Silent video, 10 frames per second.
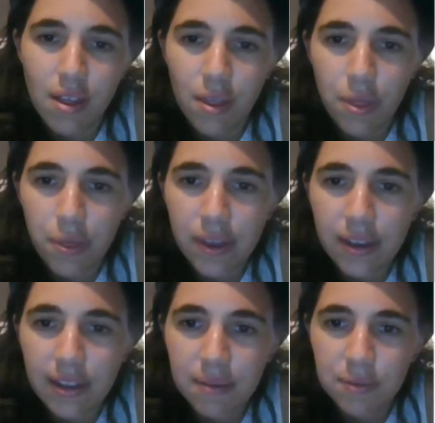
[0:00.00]

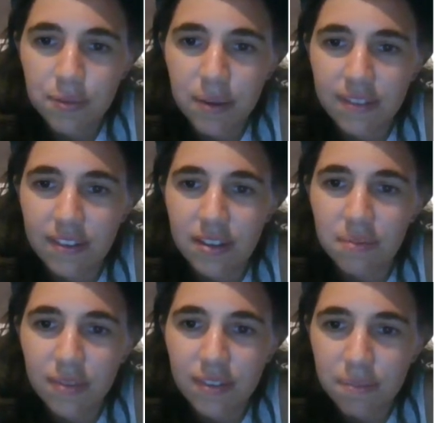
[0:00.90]
Thin-lipped
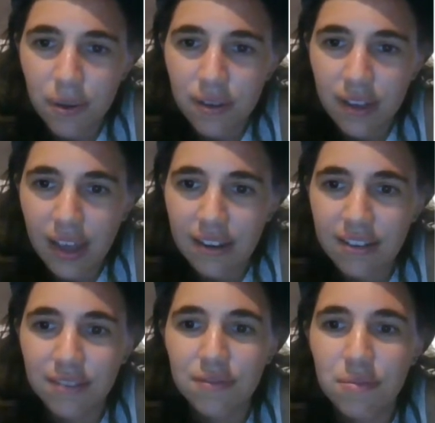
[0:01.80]
wisdom spoke at
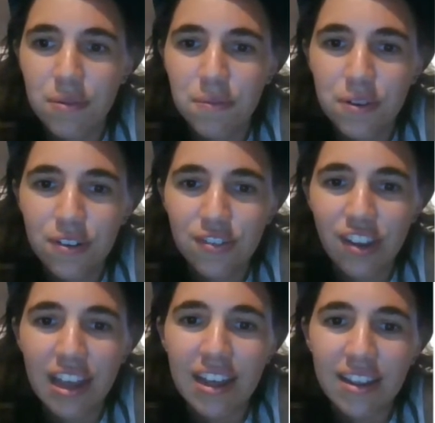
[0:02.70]
her from the worn
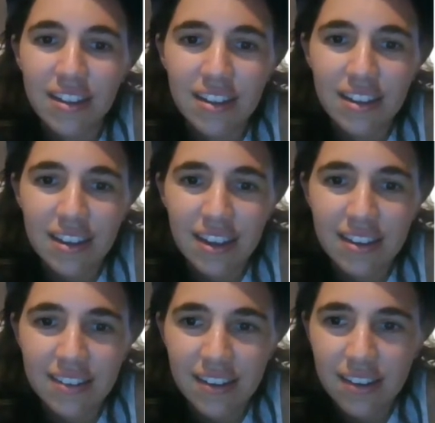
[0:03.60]
chair,
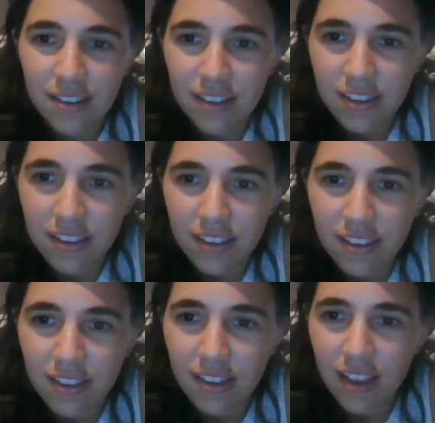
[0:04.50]
hinted
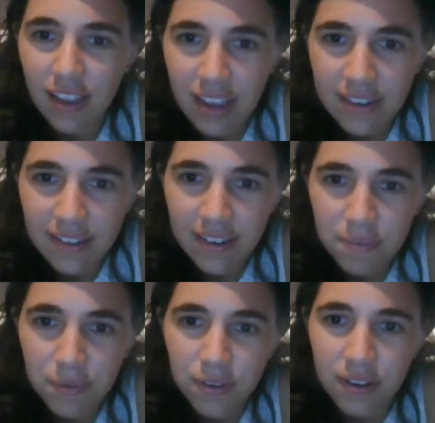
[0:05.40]

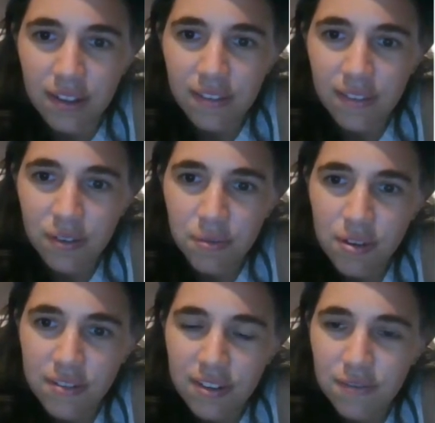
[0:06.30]
at prudence,
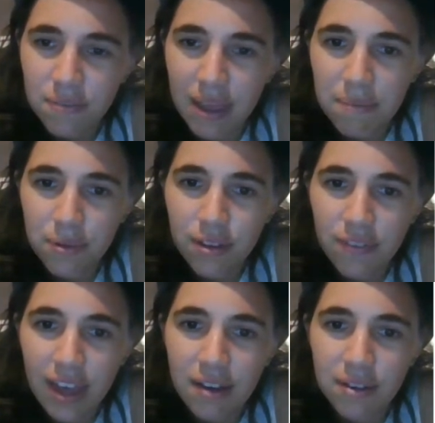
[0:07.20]
quoted from that book of
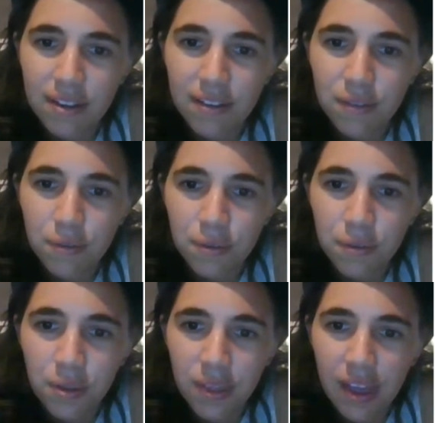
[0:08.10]
cowardice whose
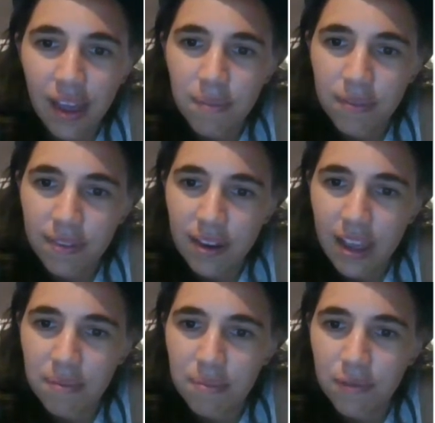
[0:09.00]
author apes the
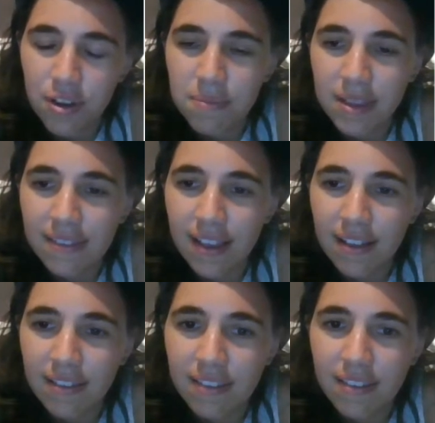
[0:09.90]
name of common
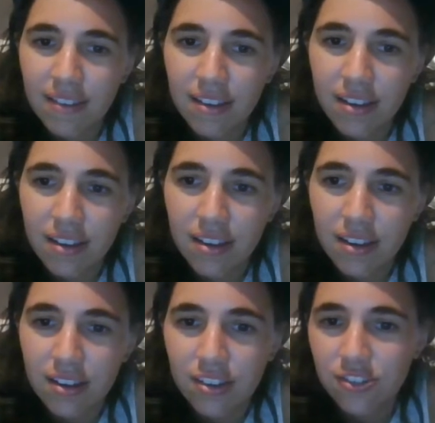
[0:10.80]
sense.
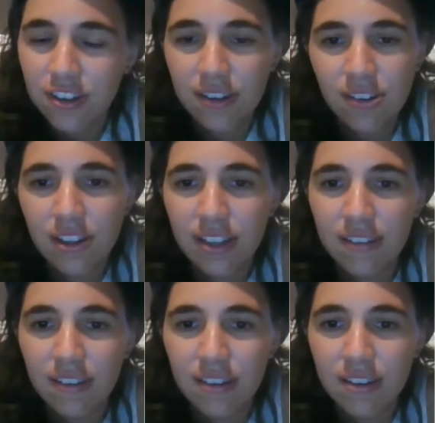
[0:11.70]
She did not
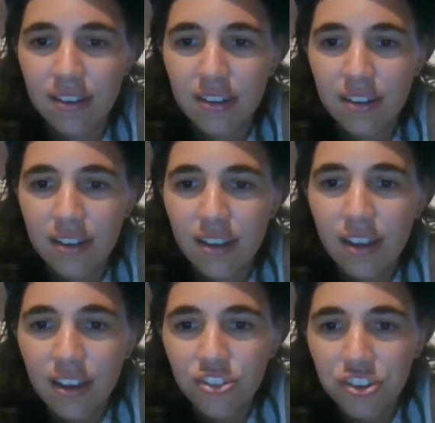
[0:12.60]
listen.
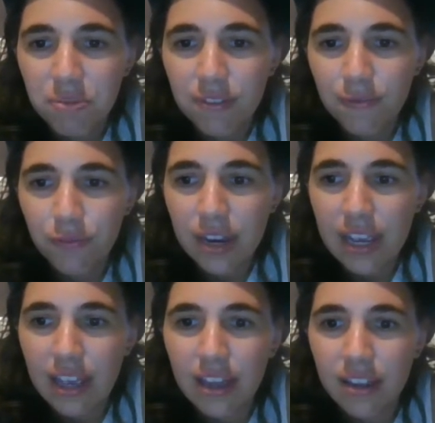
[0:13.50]
She was
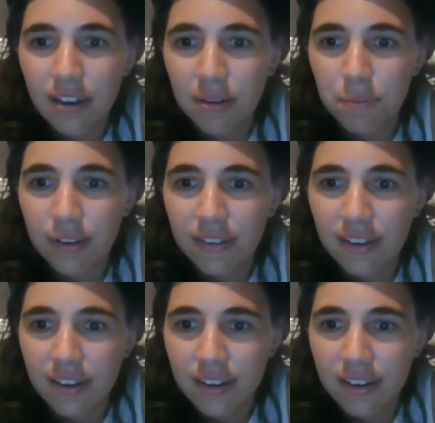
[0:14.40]
free in her prison.